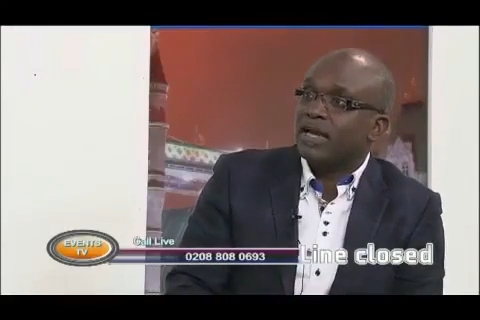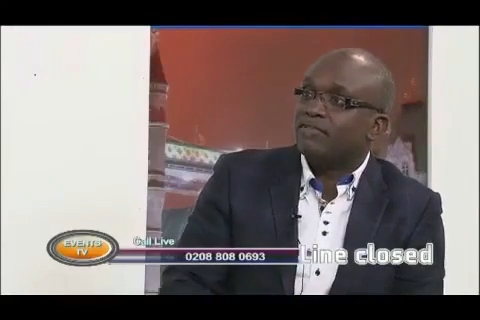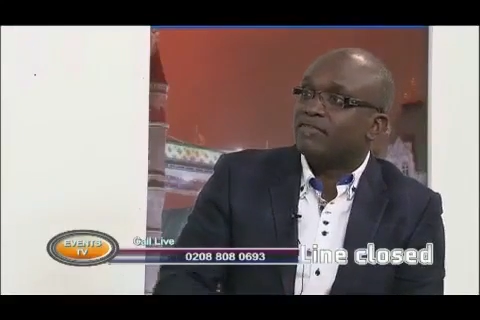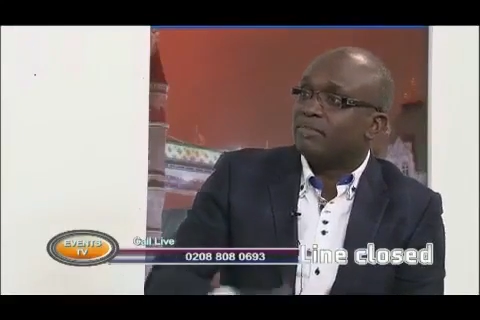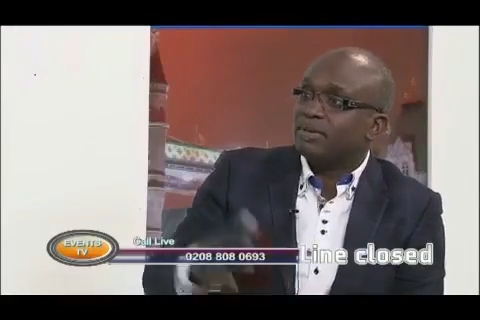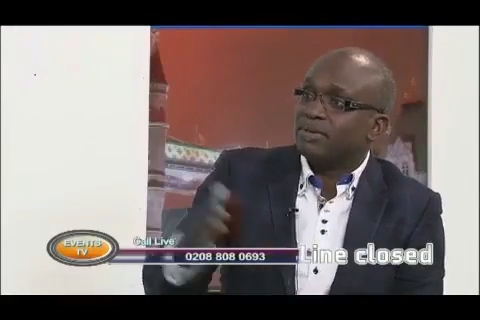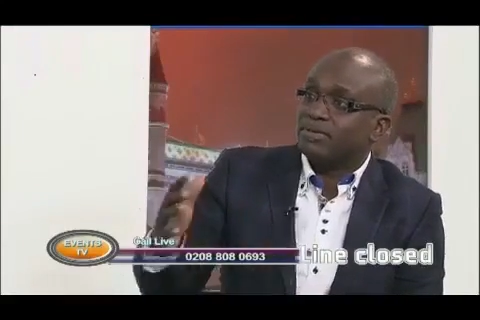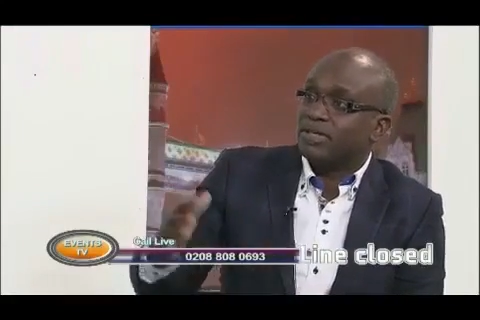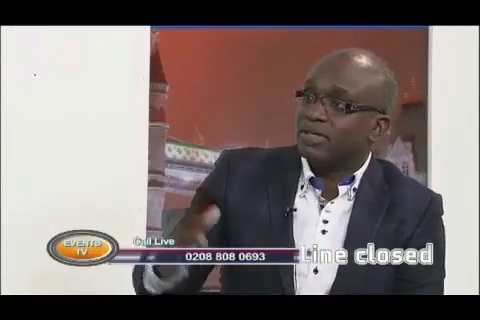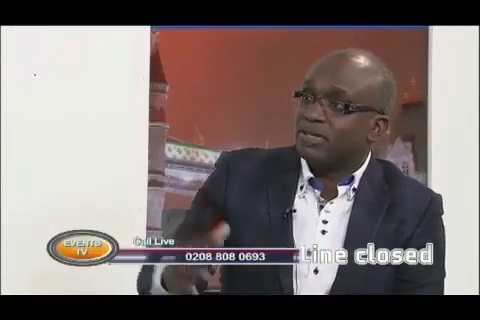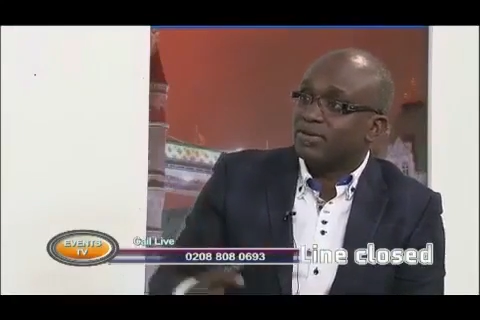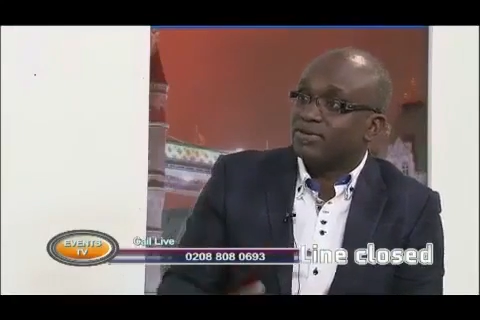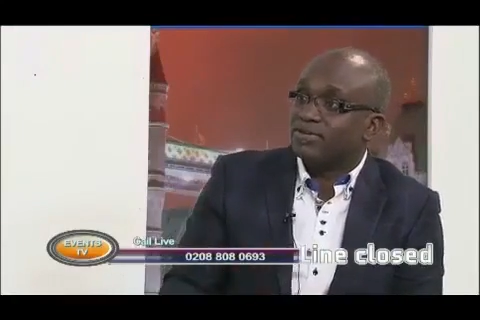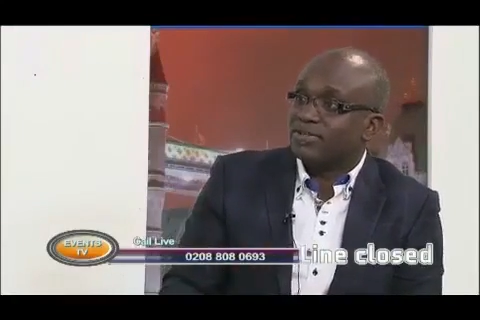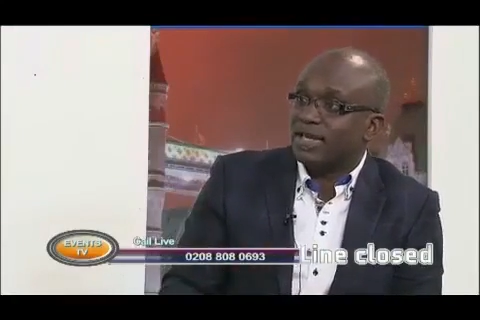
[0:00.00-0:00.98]
Every builder
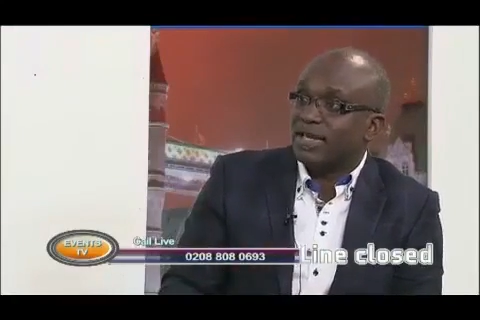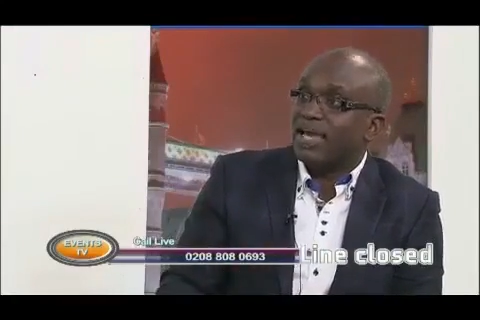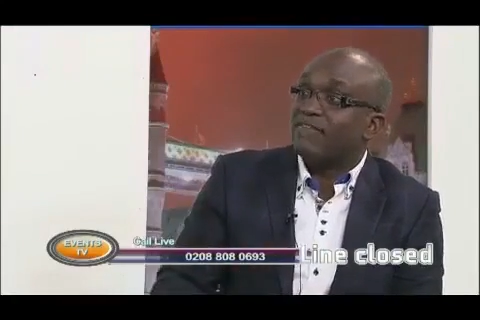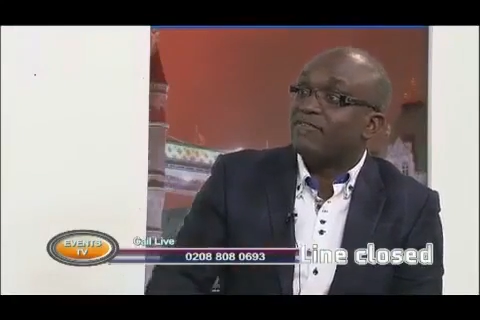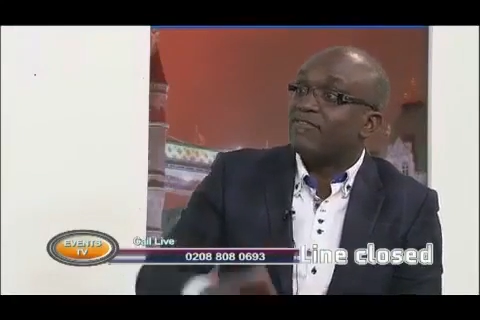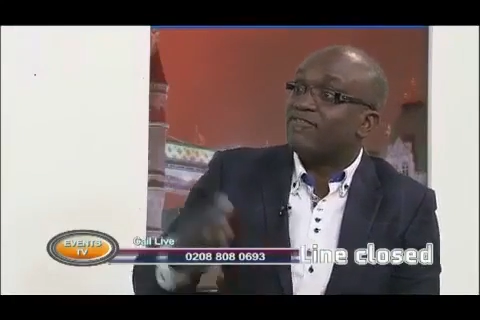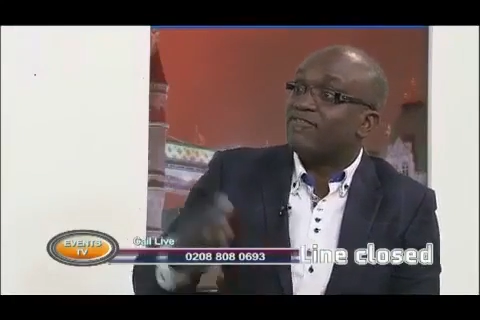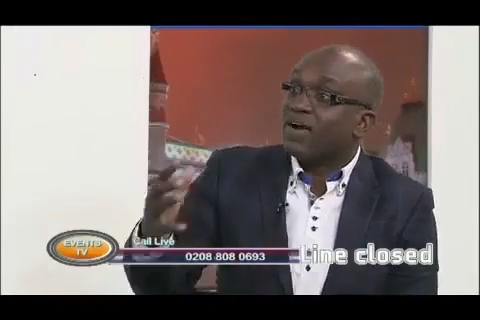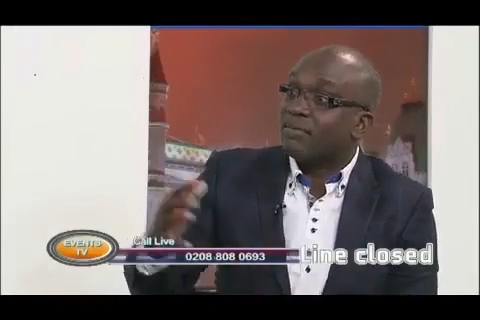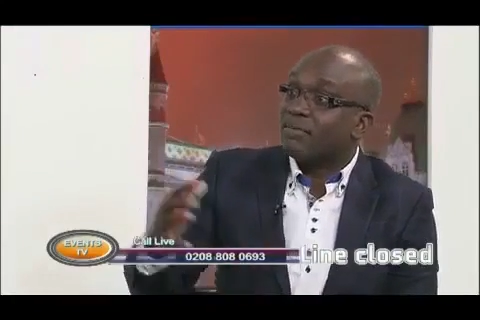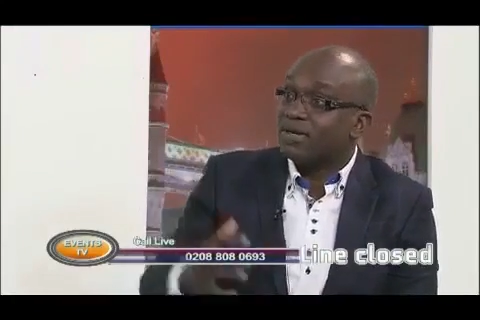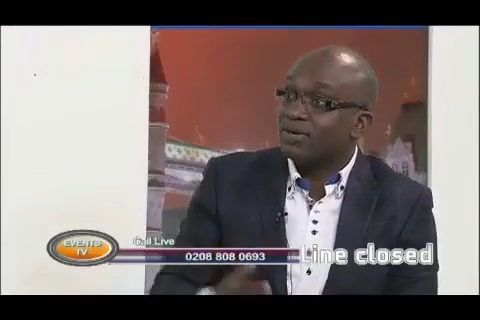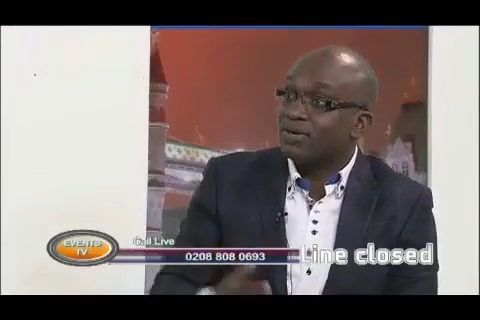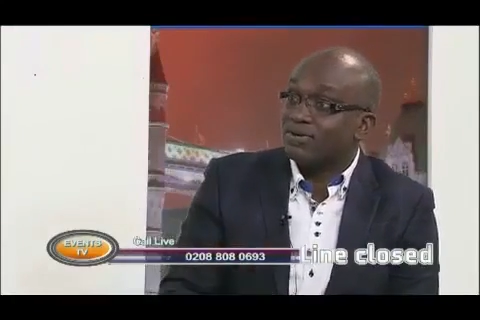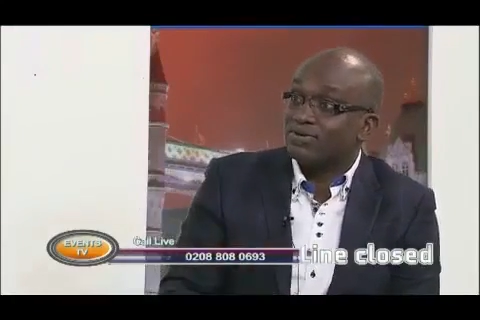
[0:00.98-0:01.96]
knows that. Every
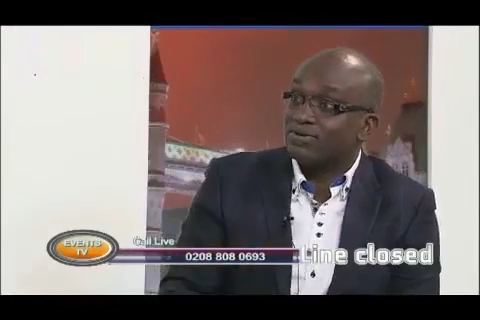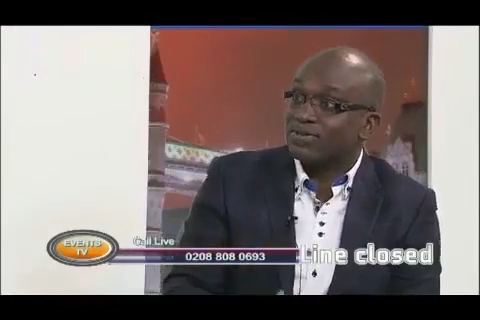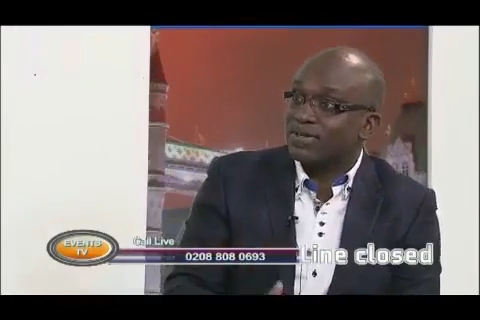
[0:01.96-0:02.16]
farmer knows